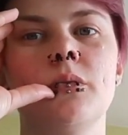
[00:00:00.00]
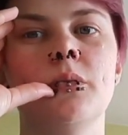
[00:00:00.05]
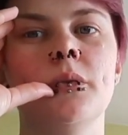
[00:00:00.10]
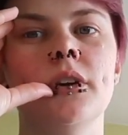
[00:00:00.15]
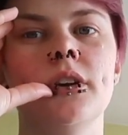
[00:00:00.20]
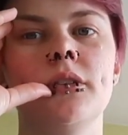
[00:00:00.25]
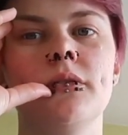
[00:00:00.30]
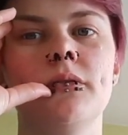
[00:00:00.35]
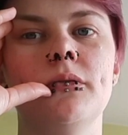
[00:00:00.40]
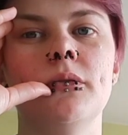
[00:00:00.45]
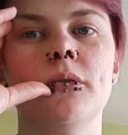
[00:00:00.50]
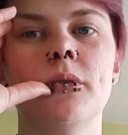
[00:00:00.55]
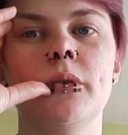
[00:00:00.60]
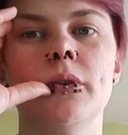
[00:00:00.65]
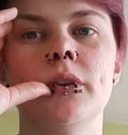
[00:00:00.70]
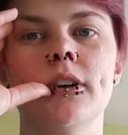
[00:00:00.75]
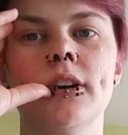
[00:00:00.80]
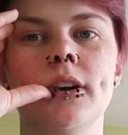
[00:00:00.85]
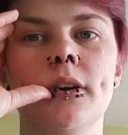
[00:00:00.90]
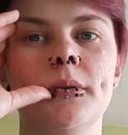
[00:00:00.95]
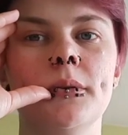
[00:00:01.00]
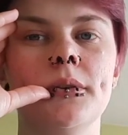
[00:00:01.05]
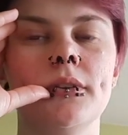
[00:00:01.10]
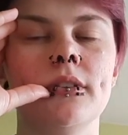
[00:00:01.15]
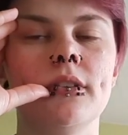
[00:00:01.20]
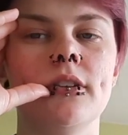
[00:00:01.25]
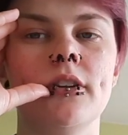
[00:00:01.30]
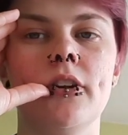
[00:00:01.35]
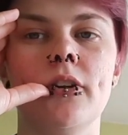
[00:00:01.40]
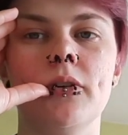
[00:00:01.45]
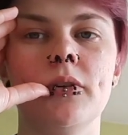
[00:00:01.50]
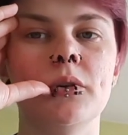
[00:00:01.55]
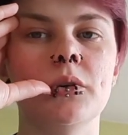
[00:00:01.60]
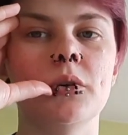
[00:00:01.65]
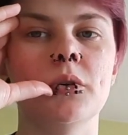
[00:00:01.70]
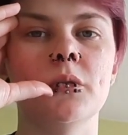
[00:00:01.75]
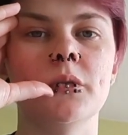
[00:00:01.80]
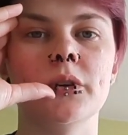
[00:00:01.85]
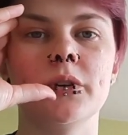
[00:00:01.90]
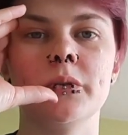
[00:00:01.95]
24 hours, a little bit
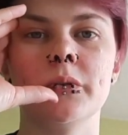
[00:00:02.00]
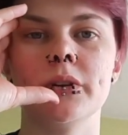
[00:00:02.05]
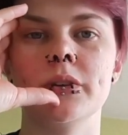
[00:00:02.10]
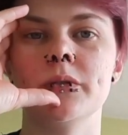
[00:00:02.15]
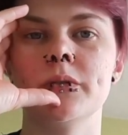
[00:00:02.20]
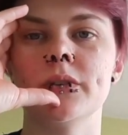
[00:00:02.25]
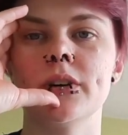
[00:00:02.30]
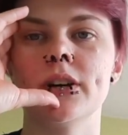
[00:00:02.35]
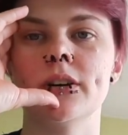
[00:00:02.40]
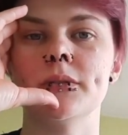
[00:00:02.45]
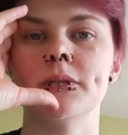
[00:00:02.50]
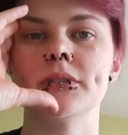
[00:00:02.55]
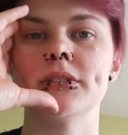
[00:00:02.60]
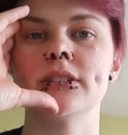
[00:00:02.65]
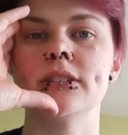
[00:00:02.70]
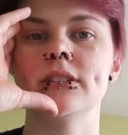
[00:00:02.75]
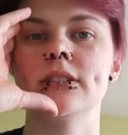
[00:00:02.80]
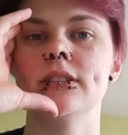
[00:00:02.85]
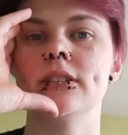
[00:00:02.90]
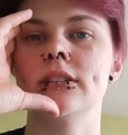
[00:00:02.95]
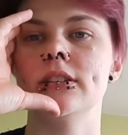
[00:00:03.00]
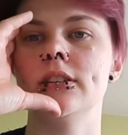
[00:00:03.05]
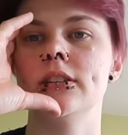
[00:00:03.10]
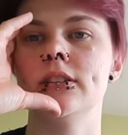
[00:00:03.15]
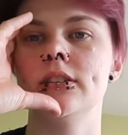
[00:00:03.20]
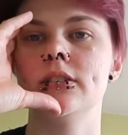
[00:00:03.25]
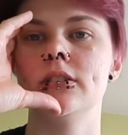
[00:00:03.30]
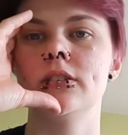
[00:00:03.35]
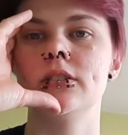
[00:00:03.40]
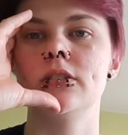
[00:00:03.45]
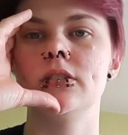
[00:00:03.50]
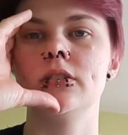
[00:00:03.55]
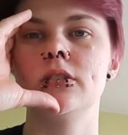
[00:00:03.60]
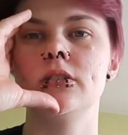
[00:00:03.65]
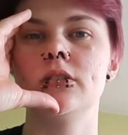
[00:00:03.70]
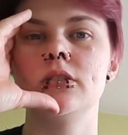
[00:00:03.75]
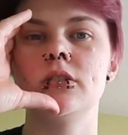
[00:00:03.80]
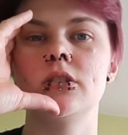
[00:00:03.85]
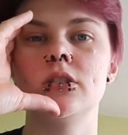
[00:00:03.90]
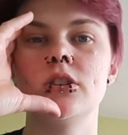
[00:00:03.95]
over 24 hours, and I
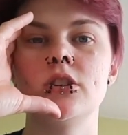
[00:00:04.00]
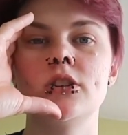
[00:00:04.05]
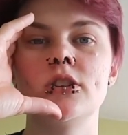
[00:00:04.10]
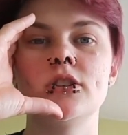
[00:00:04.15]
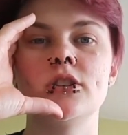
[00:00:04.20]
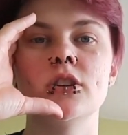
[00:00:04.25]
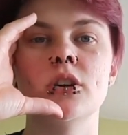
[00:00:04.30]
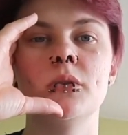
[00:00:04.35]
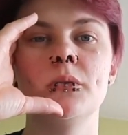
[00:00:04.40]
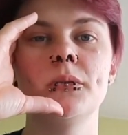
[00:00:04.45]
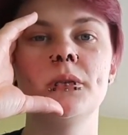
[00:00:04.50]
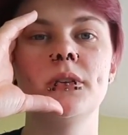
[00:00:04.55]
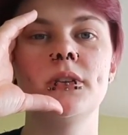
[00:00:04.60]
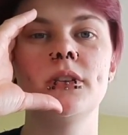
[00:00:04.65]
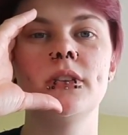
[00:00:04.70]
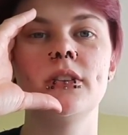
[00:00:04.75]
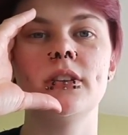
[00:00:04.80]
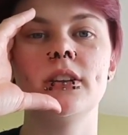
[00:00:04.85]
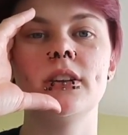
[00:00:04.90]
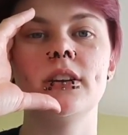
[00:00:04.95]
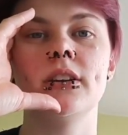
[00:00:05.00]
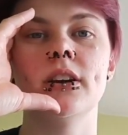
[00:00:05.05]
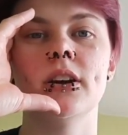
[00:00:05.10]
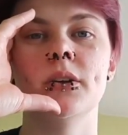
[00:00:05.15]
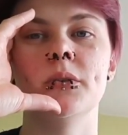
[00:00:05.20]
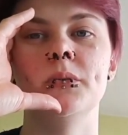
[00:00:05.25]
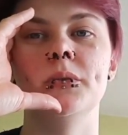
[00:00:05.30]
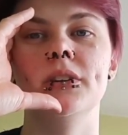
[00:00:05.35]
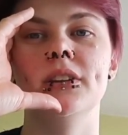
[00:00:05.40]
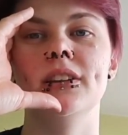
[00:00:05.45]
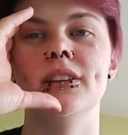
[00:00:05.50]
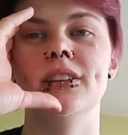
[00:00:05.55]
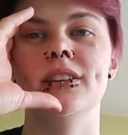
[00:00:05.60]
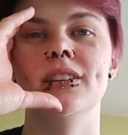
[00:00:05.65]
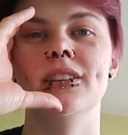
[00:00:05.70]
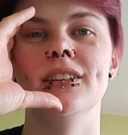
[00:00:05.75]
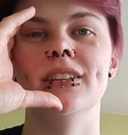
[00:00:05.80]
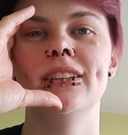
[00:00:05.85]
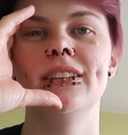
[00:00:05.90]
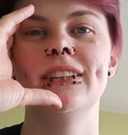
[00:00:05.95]
don't think I
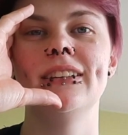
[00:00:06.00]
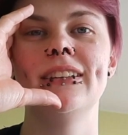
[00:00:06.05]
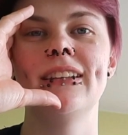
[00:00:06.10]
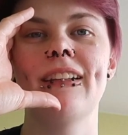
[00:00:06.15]
really